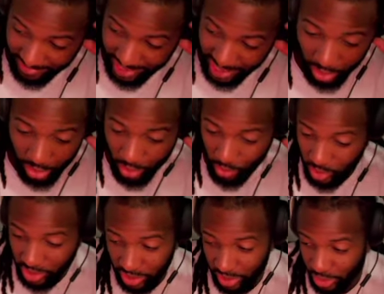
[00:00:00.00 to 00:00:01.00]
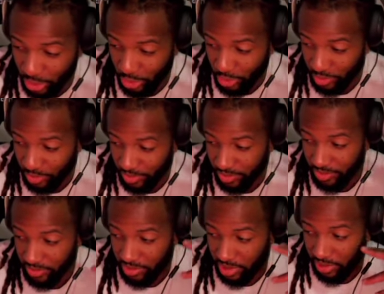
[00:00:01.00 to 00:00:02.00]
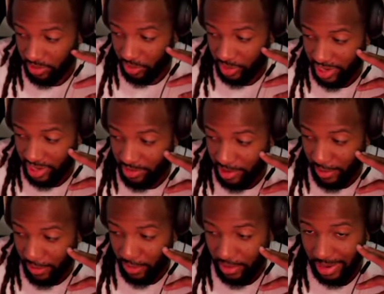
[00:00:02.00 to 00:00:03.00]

I don't know what they're going to do, but we need people from